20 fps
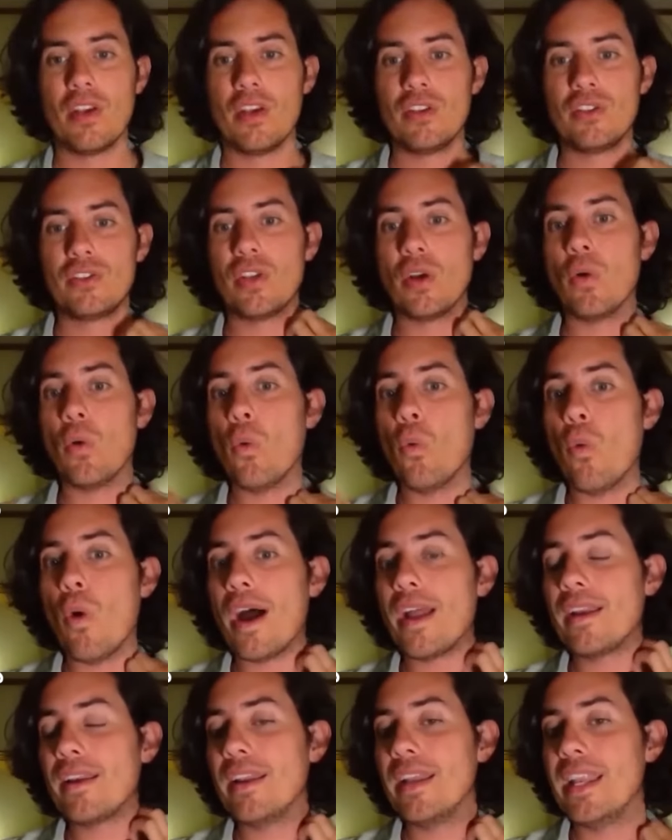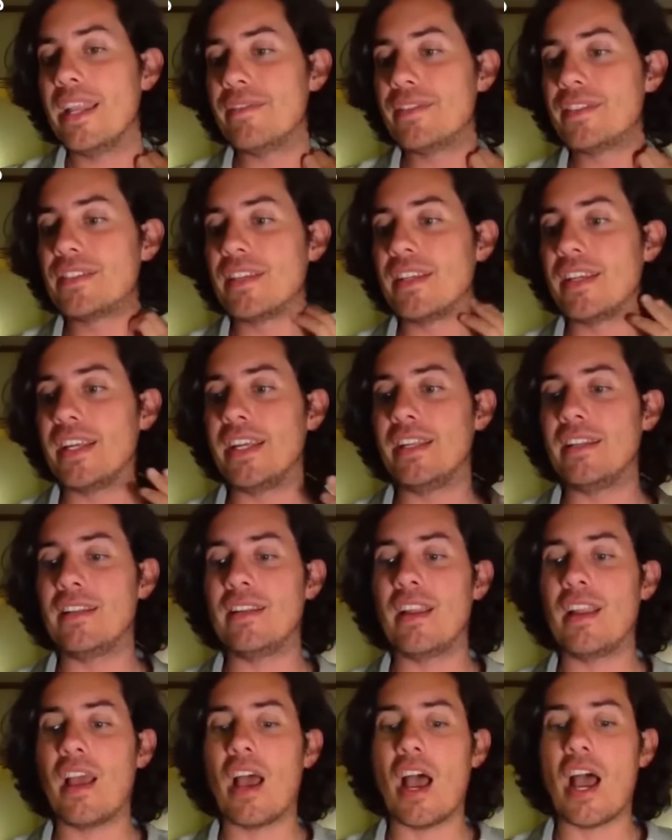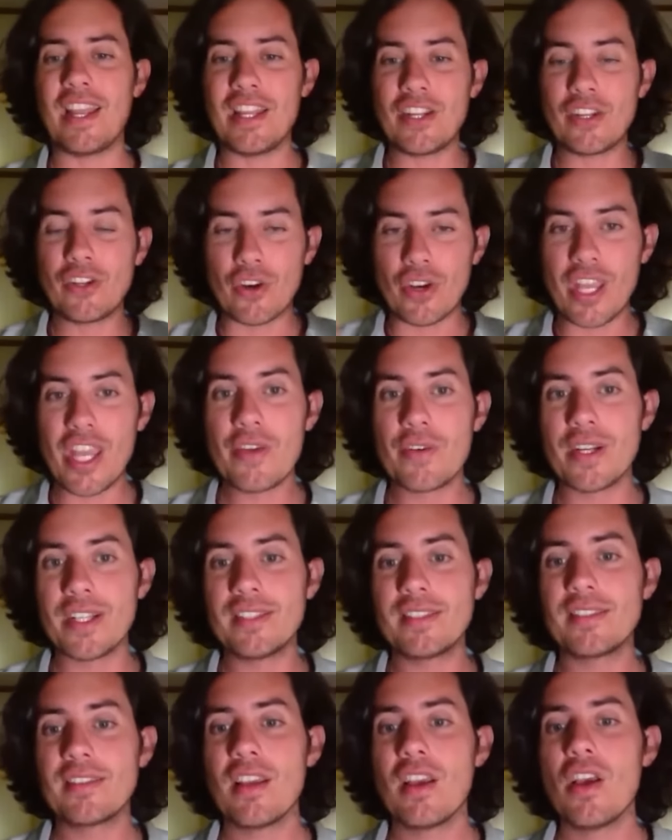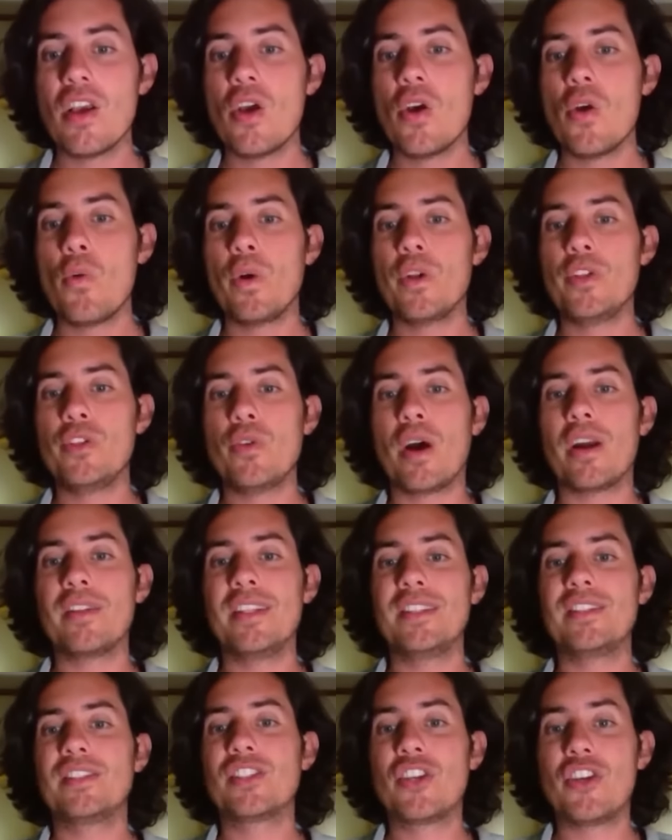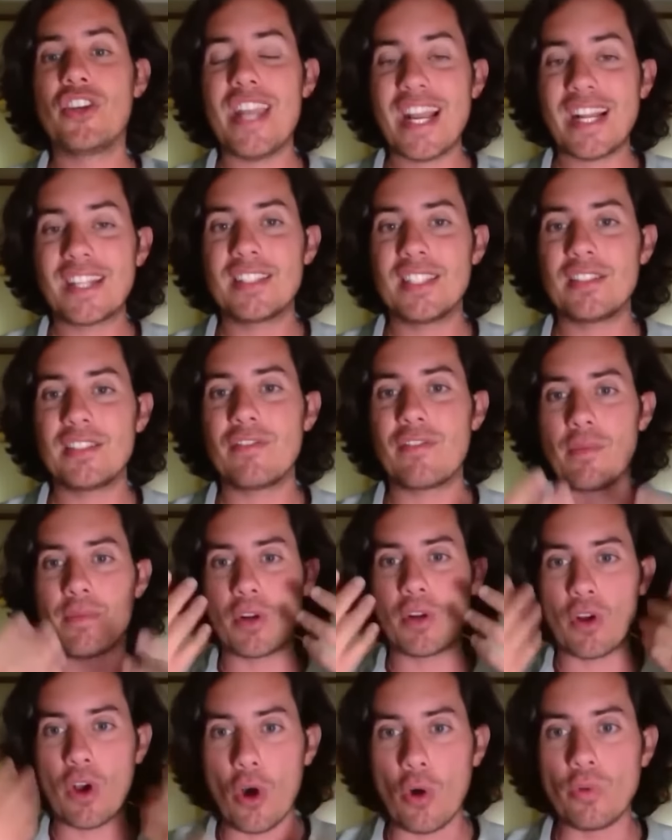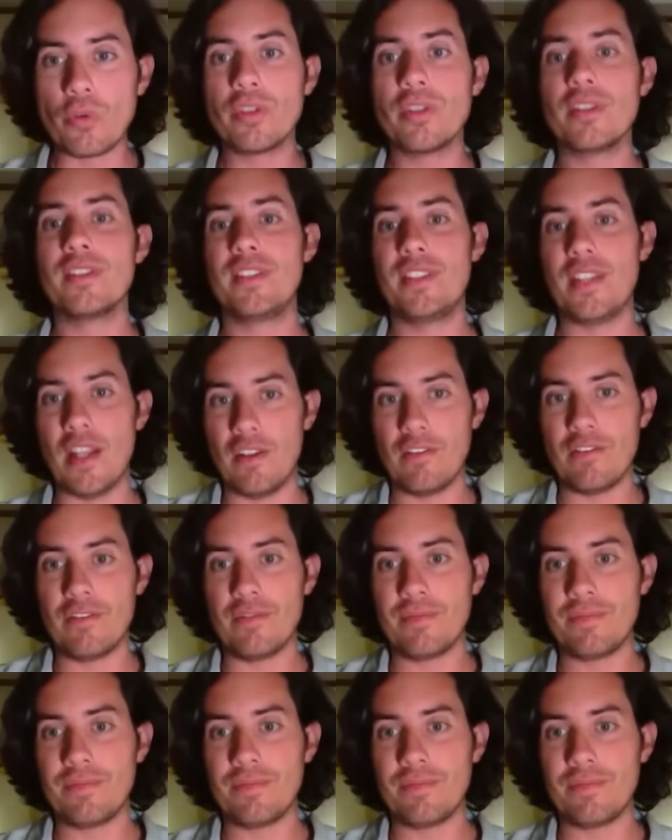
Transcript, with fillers: So one lives in incoherence when you are disconnected from your own self.